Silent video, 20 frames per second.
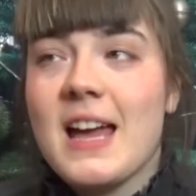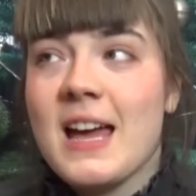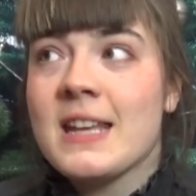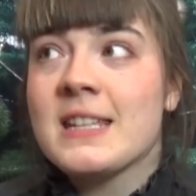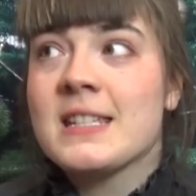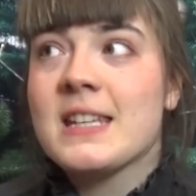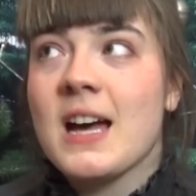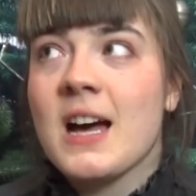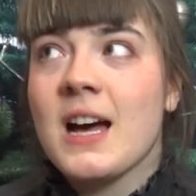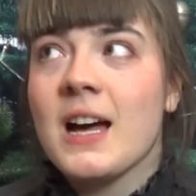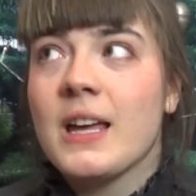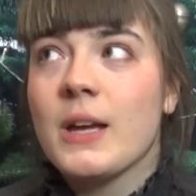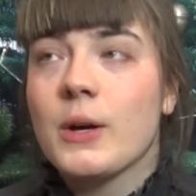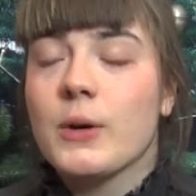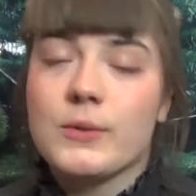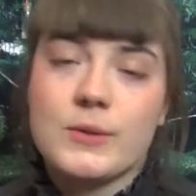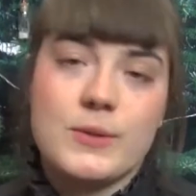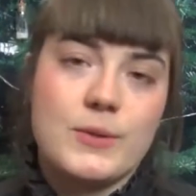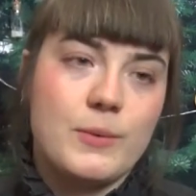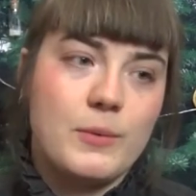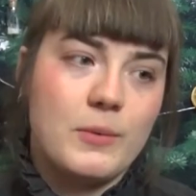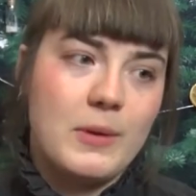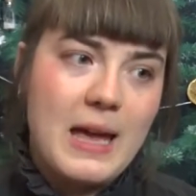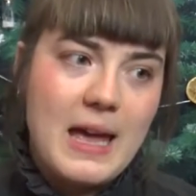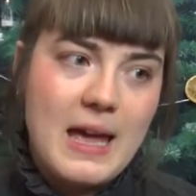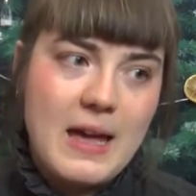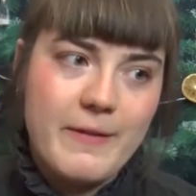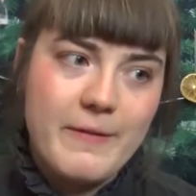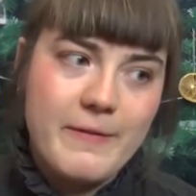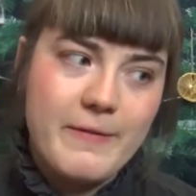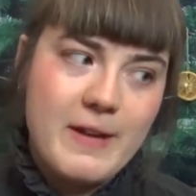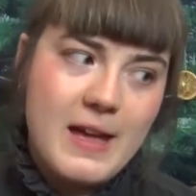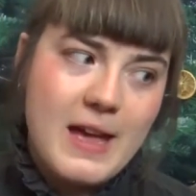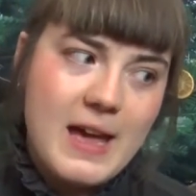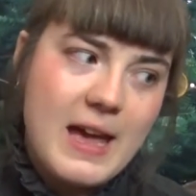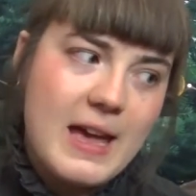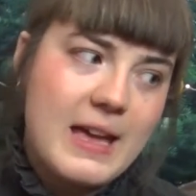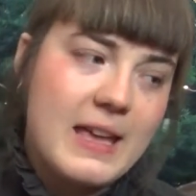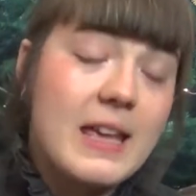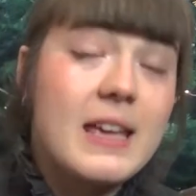and I also have
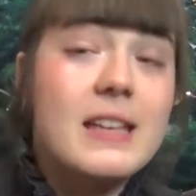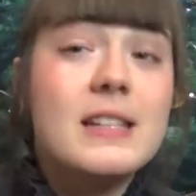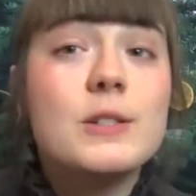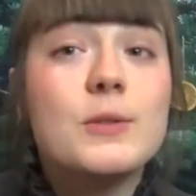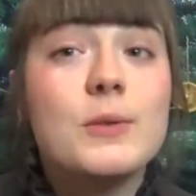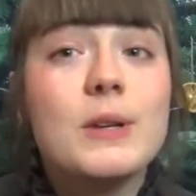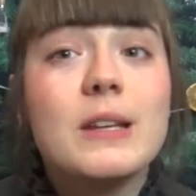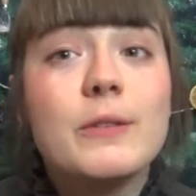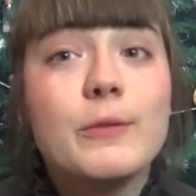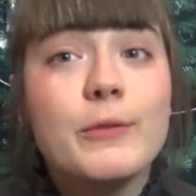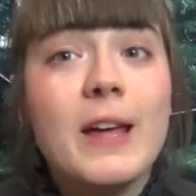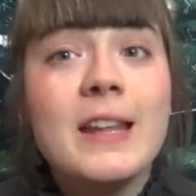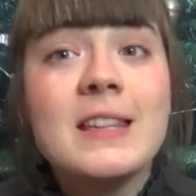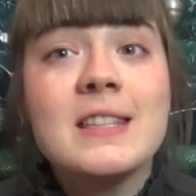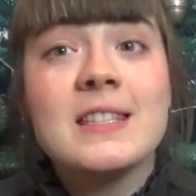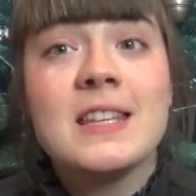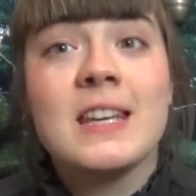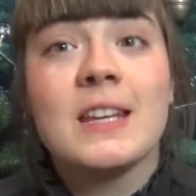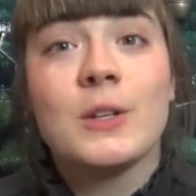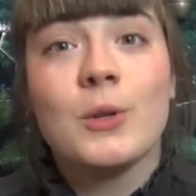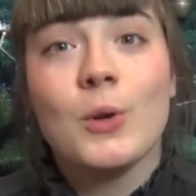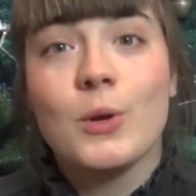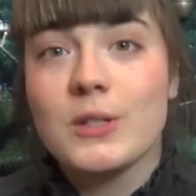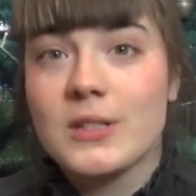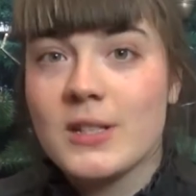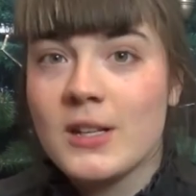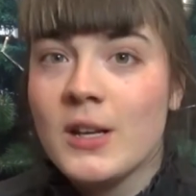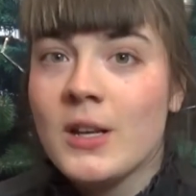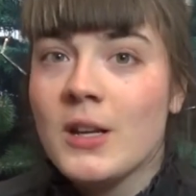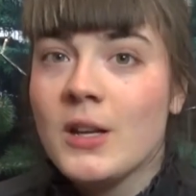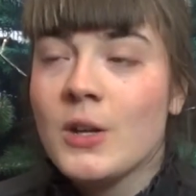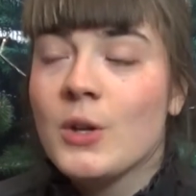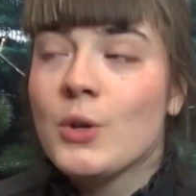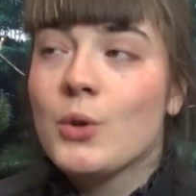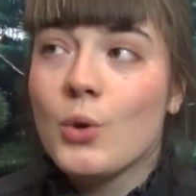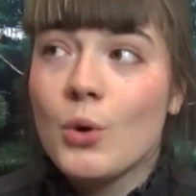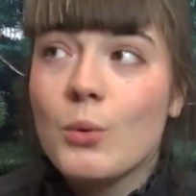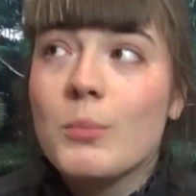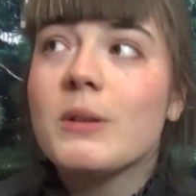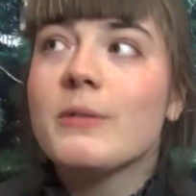a history in fencing. Not
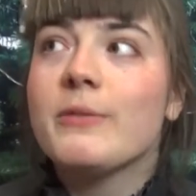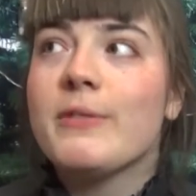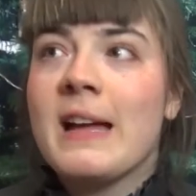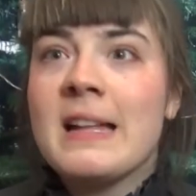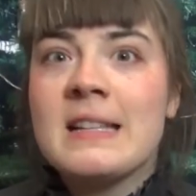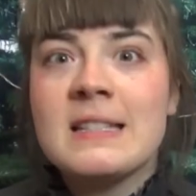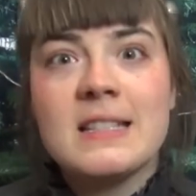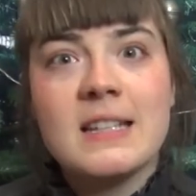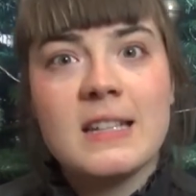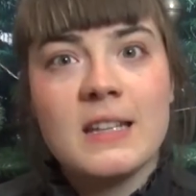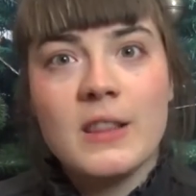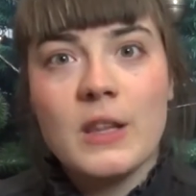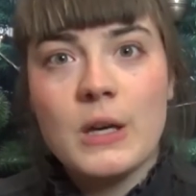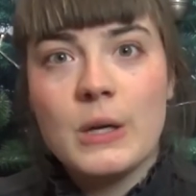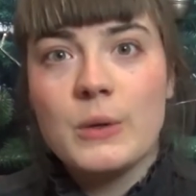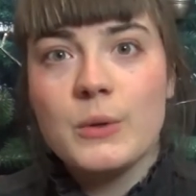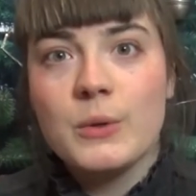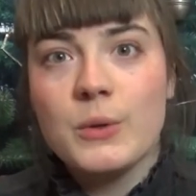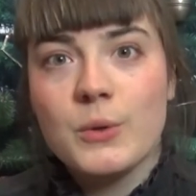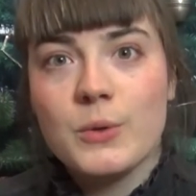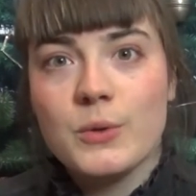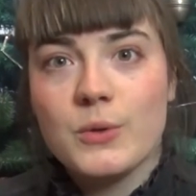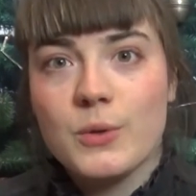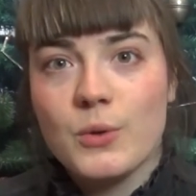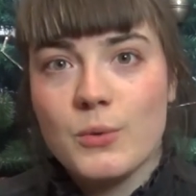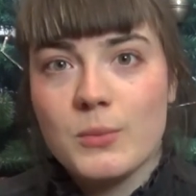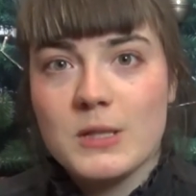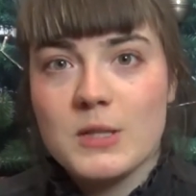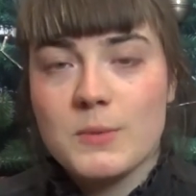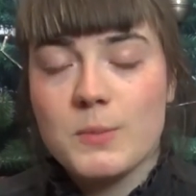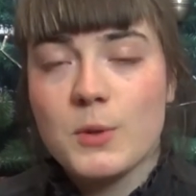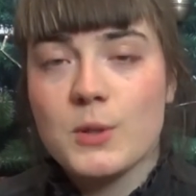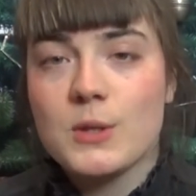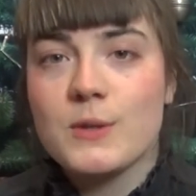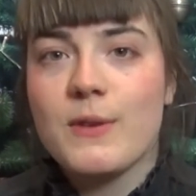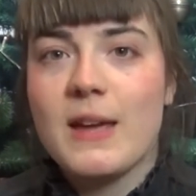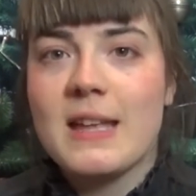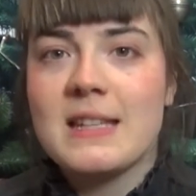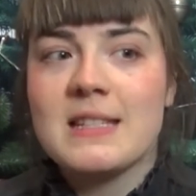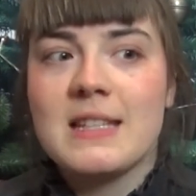normal fencing though, not normal sports
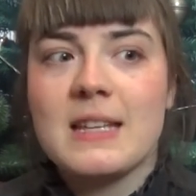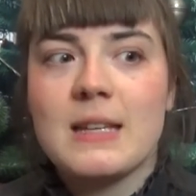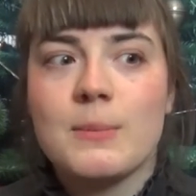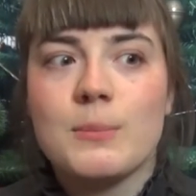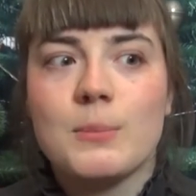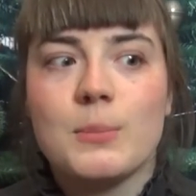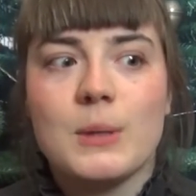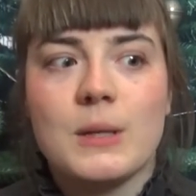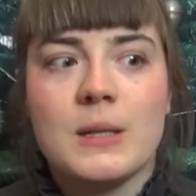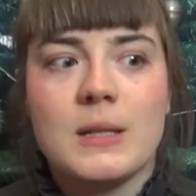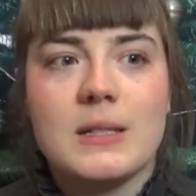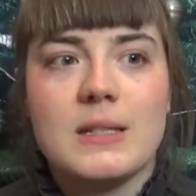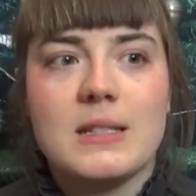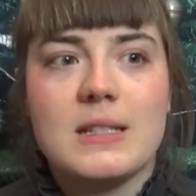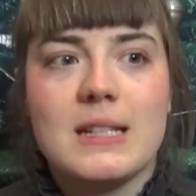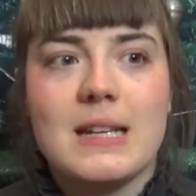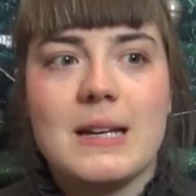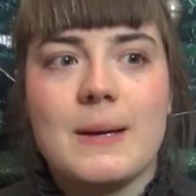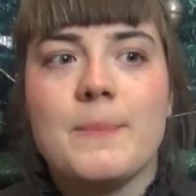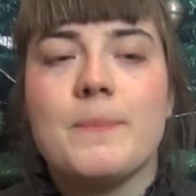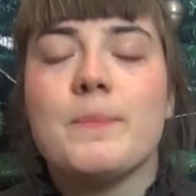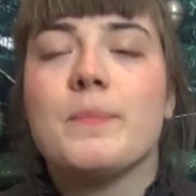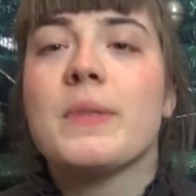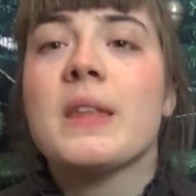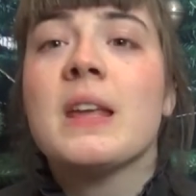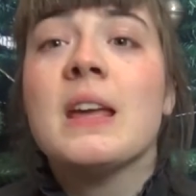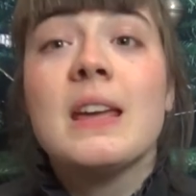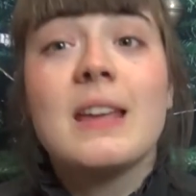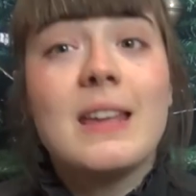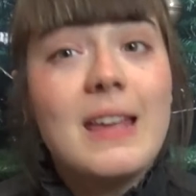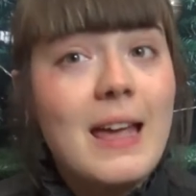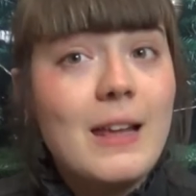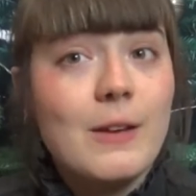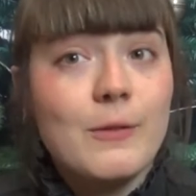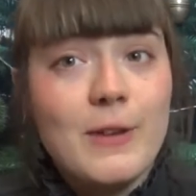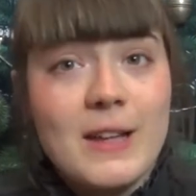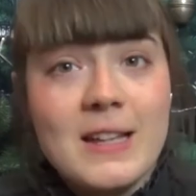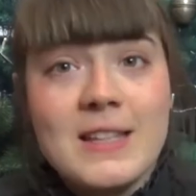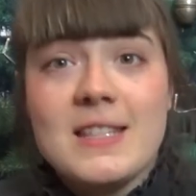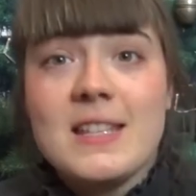fencing, but cane
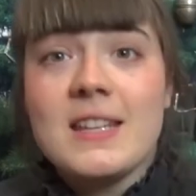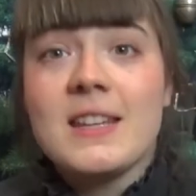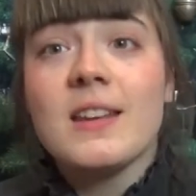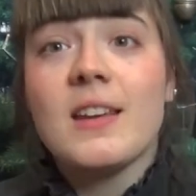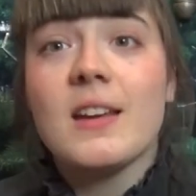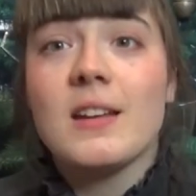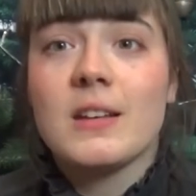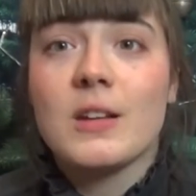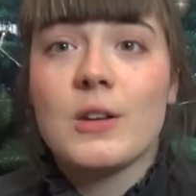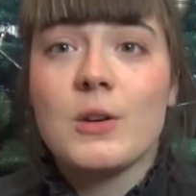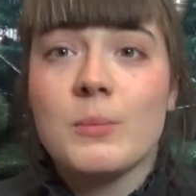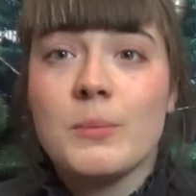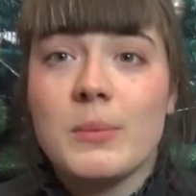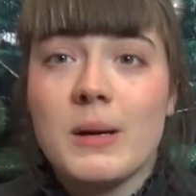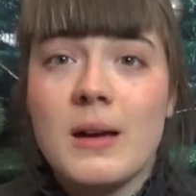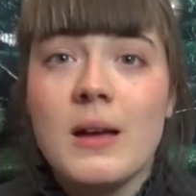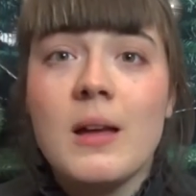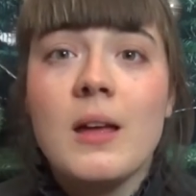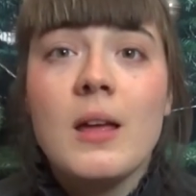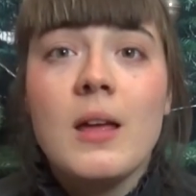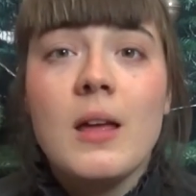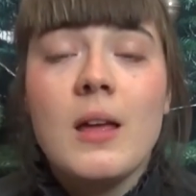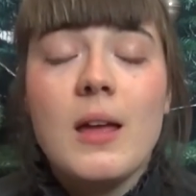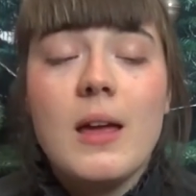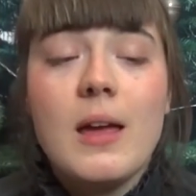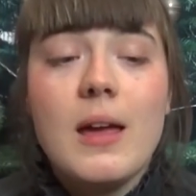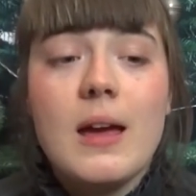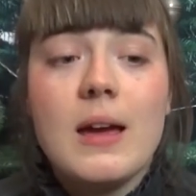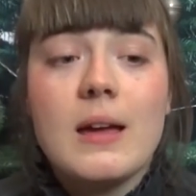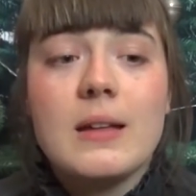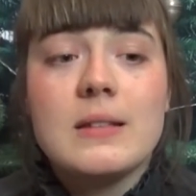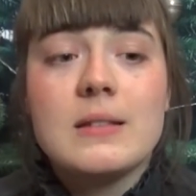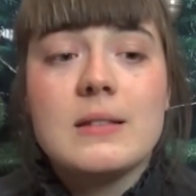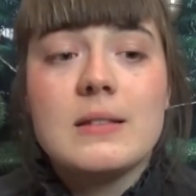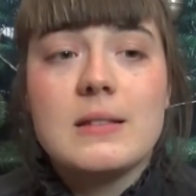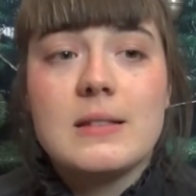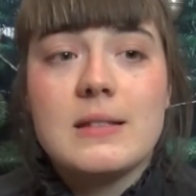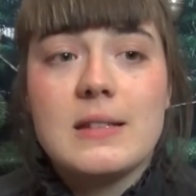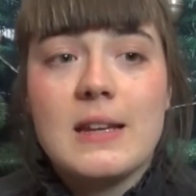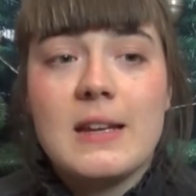fencing, kandekumba.
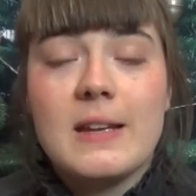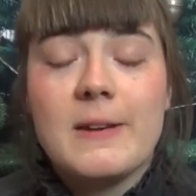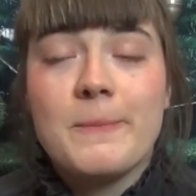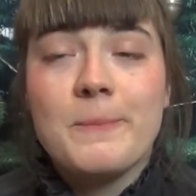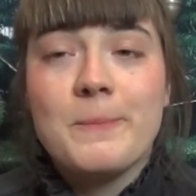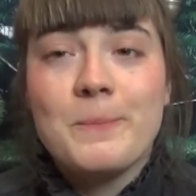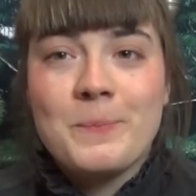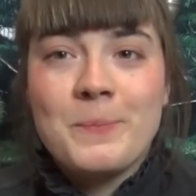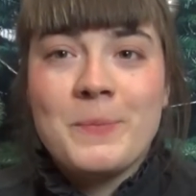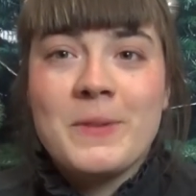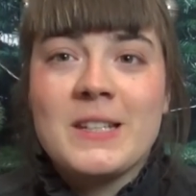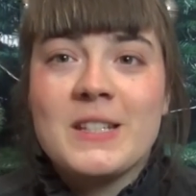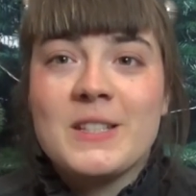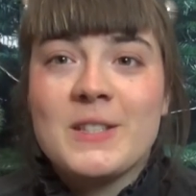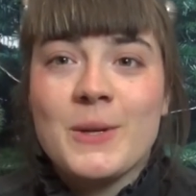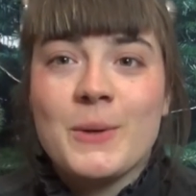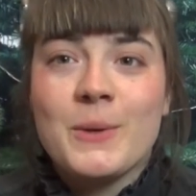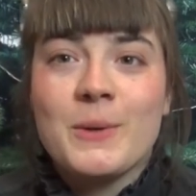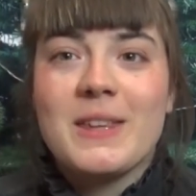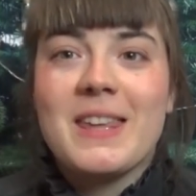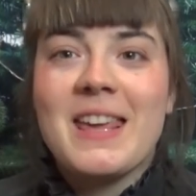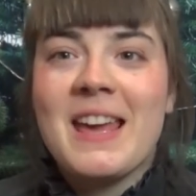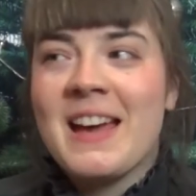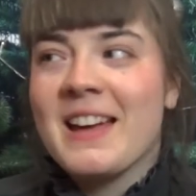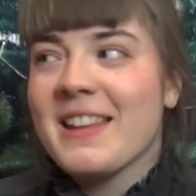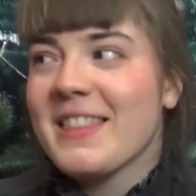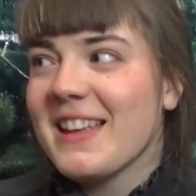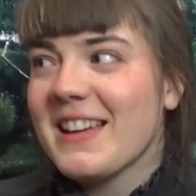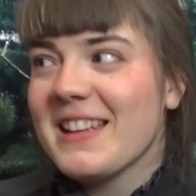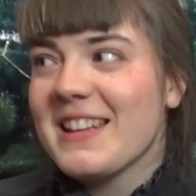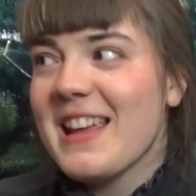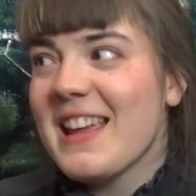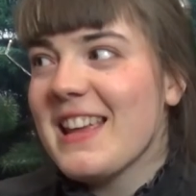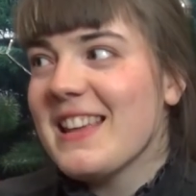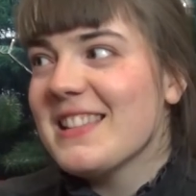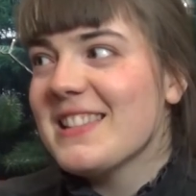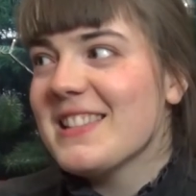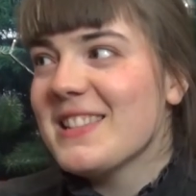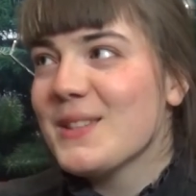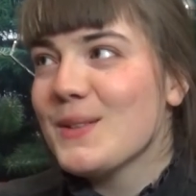And So yeah, that
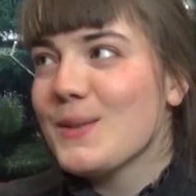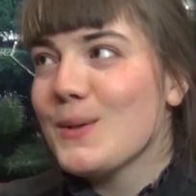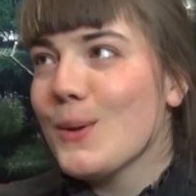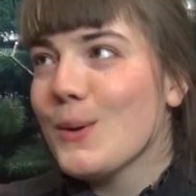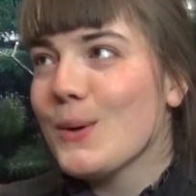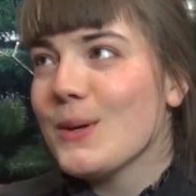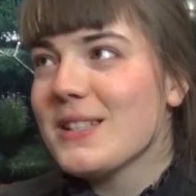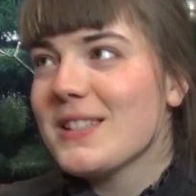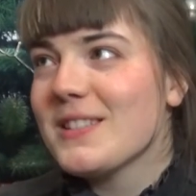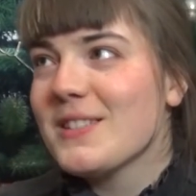is not